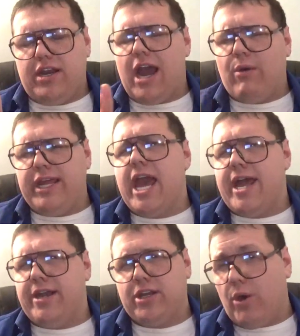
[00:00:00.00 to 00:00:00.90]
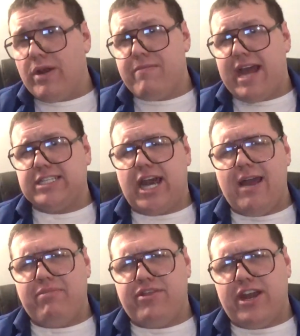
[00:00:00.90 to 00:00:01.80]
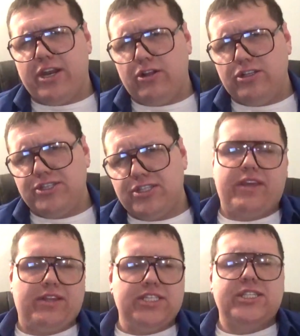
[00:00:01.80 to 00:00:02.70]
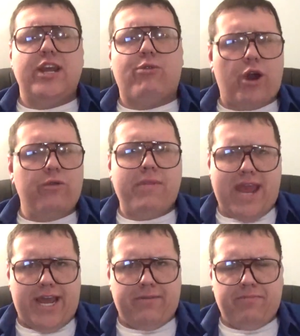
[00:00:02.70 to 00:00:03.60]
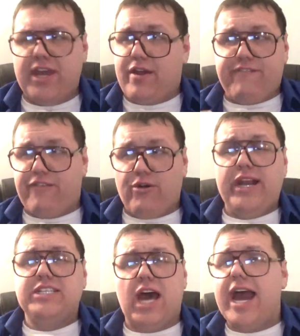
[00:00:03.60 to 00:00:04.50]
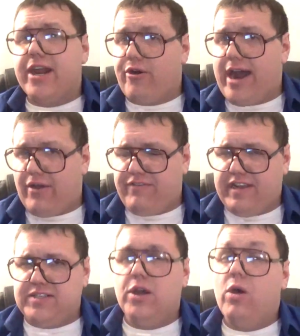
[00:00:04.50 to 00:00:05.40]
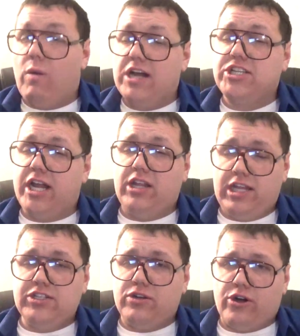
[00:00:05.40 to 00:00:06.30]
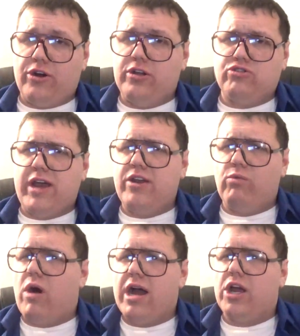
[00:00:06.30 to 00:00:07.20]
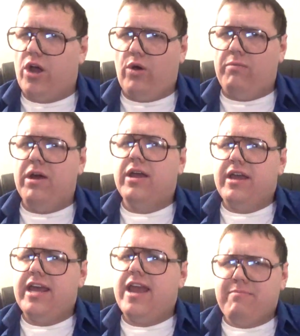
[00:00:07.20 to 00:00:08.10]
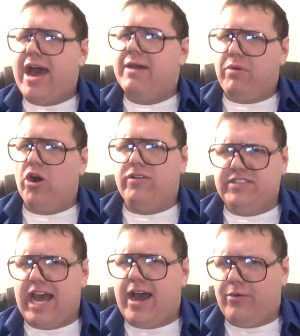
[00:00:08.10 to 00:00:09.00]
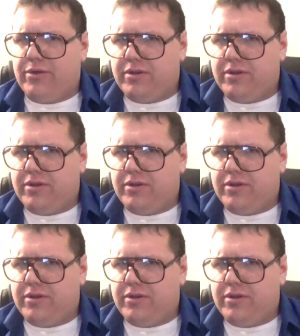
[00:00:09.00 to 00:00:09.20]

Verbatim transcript: Now, again, going back to hypotheticals, this is a grown man in a furry tiger outfit watching a little girl try to walk home in a bad part of town.